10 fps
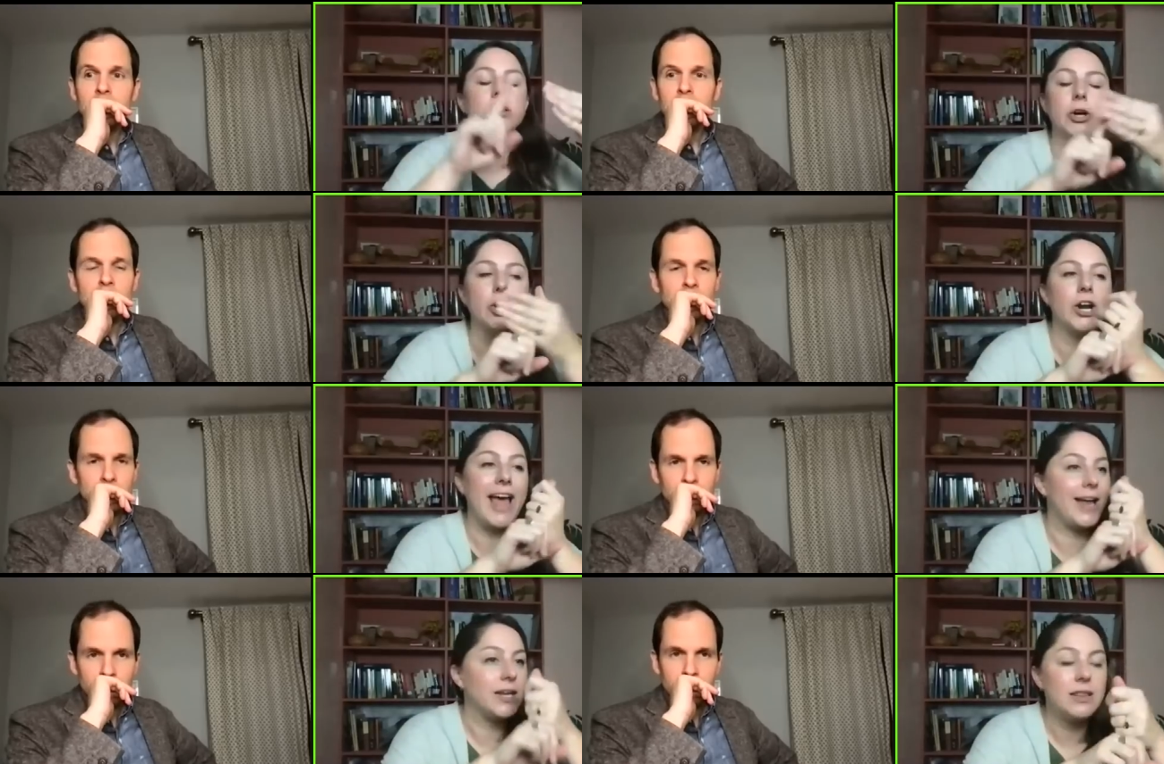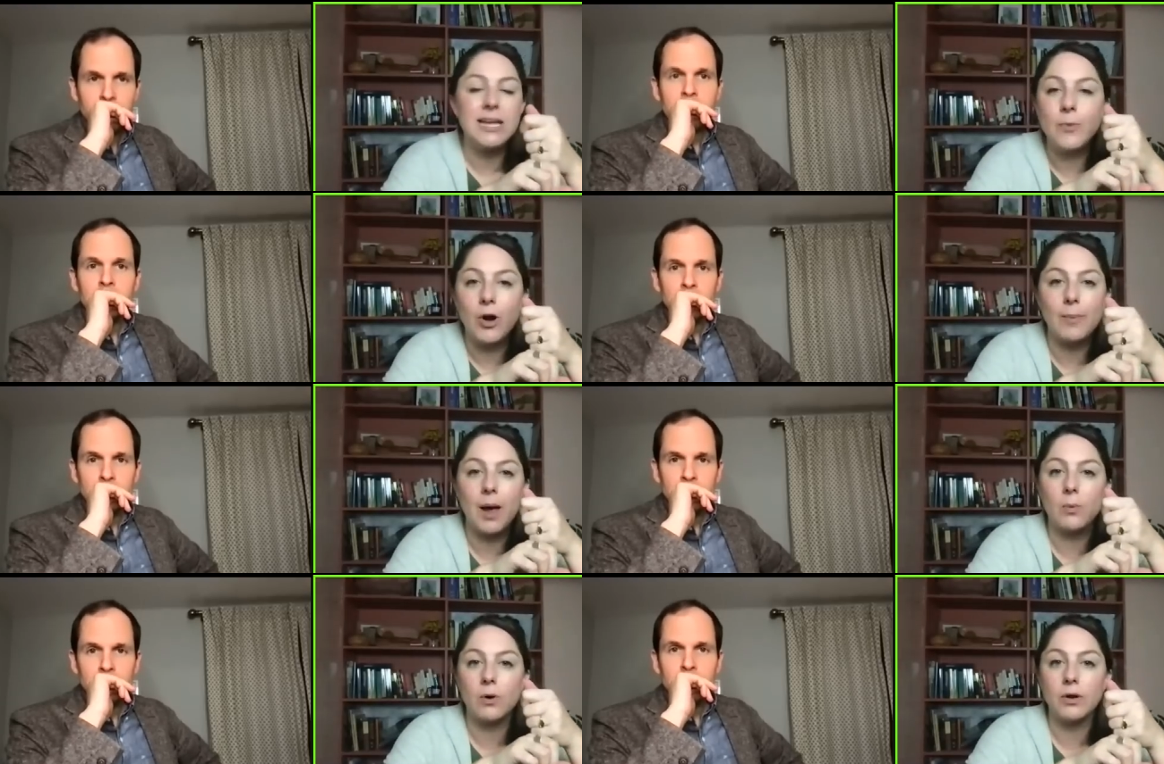Speaker 1: to learn anything more
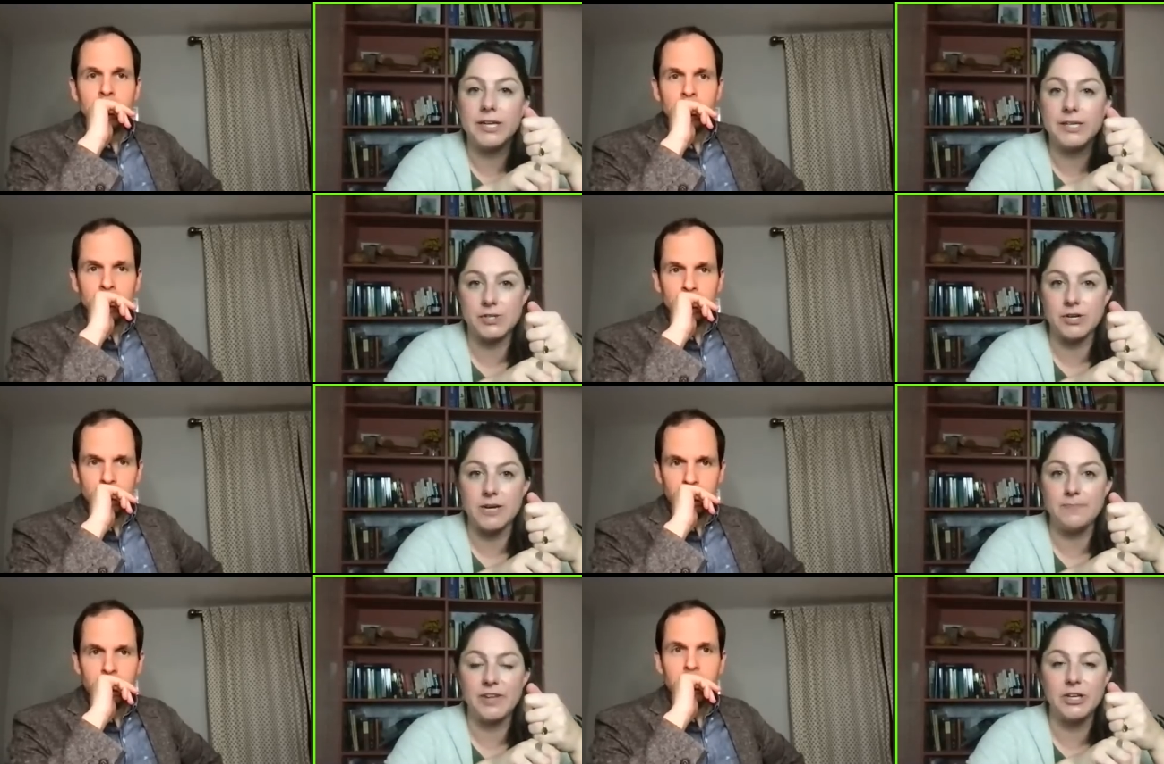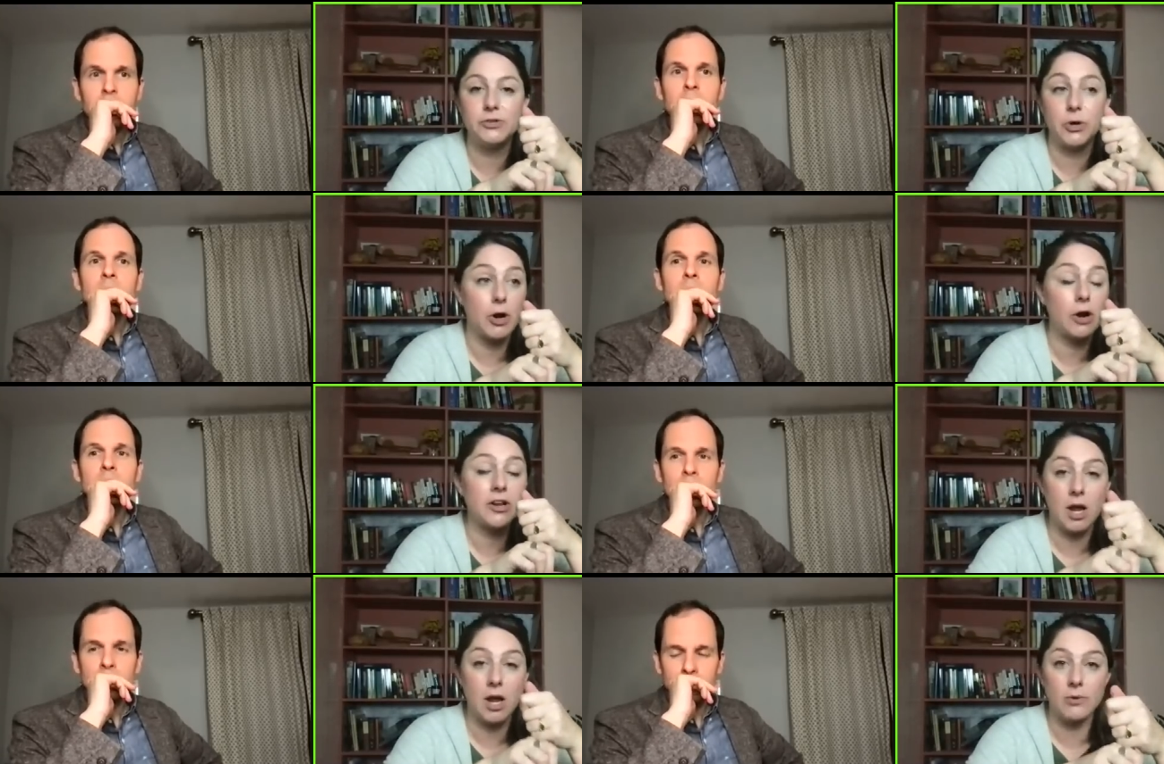about world history than you don't already
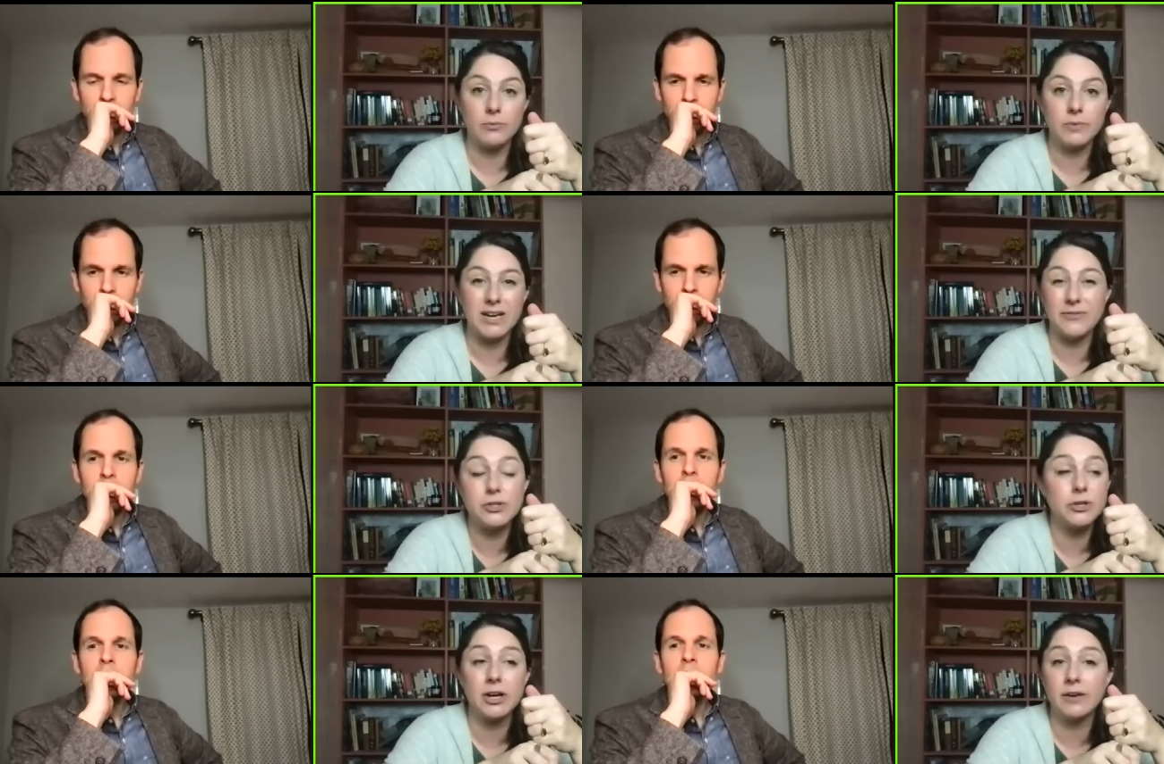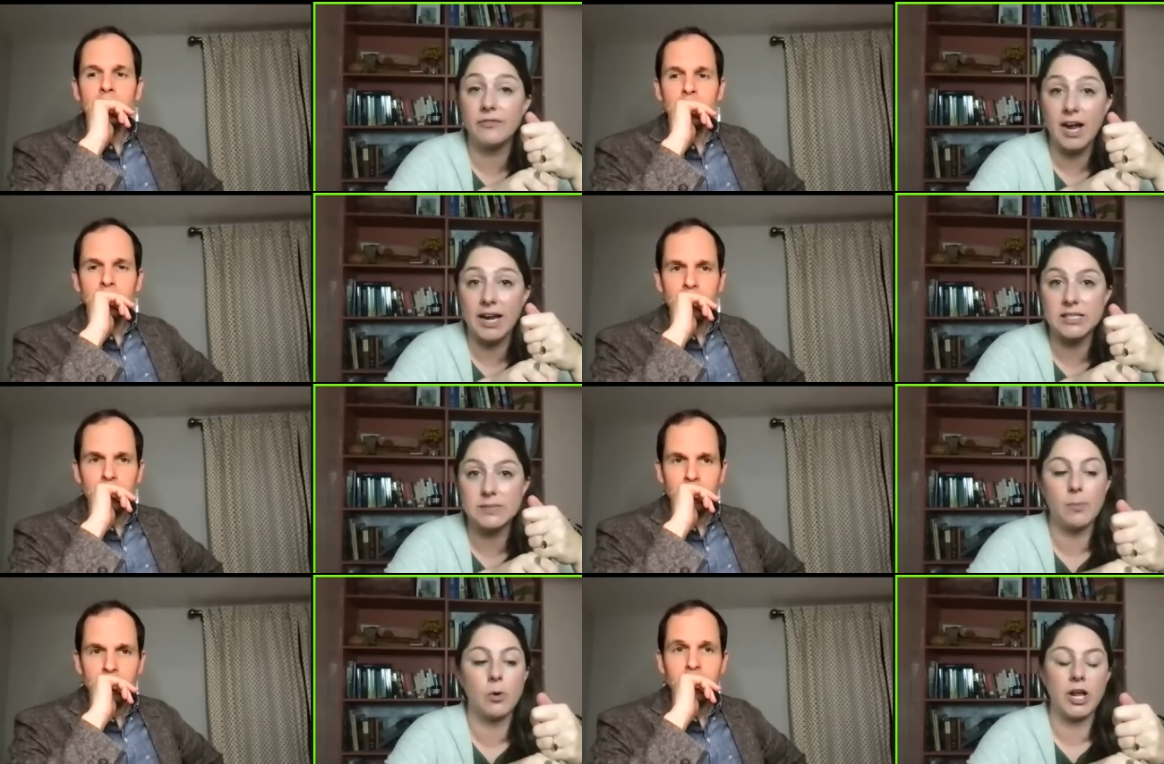know. And if you do, you're going to forget it
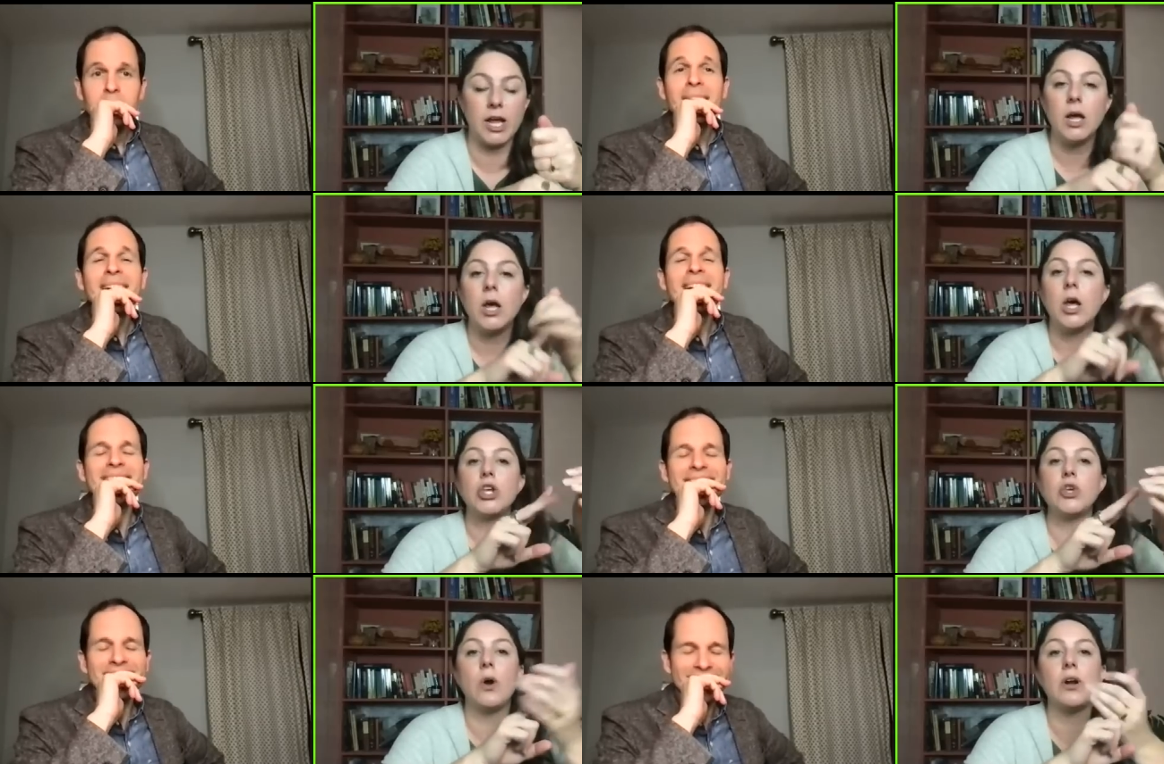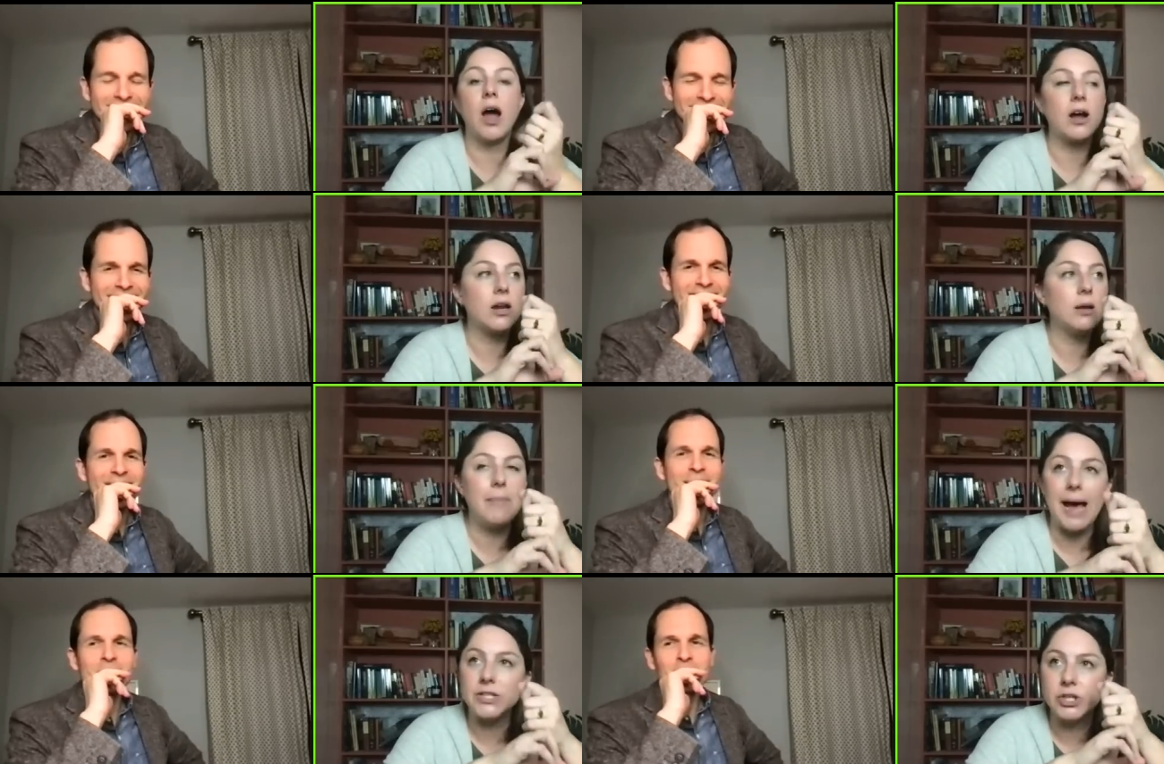tomorrow morning. You are not going to
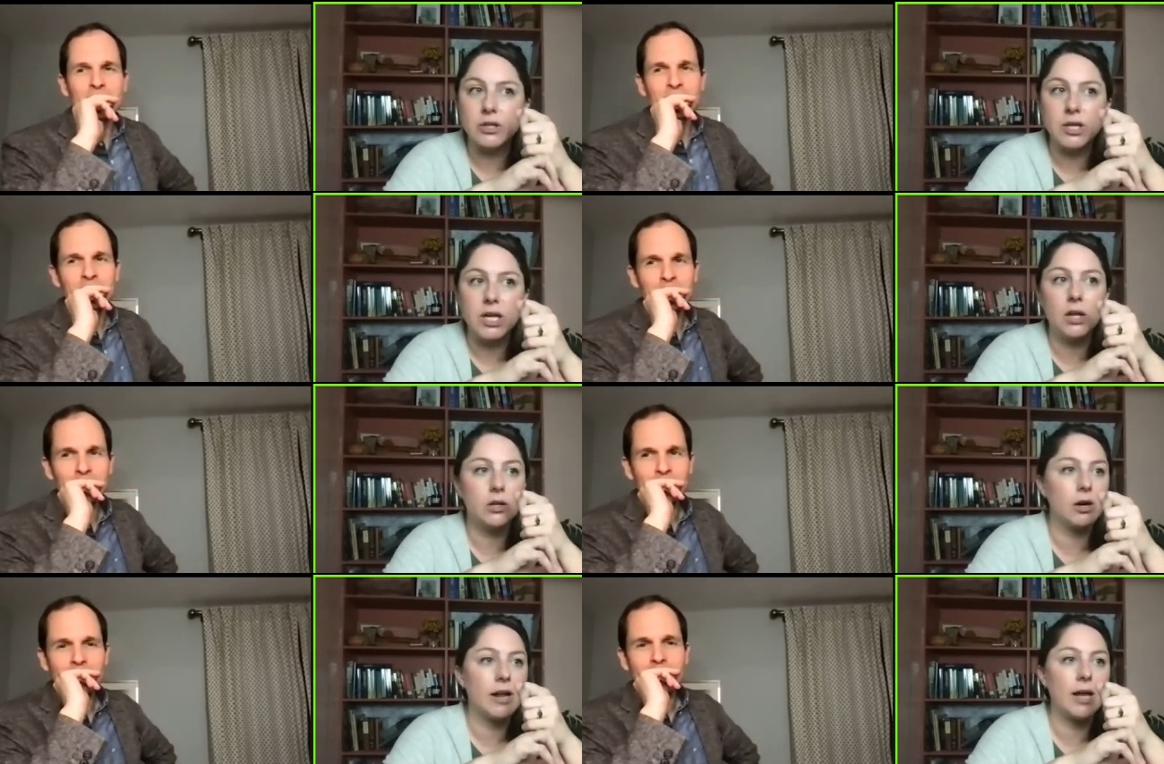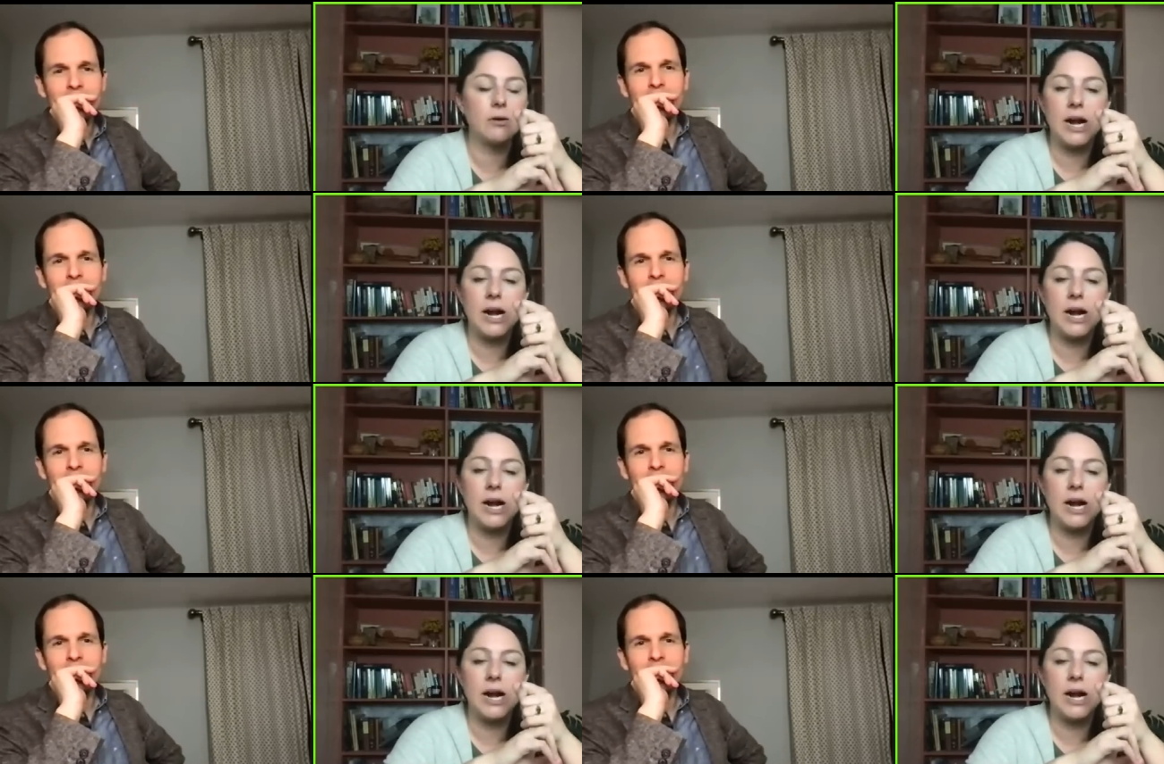magically learn how to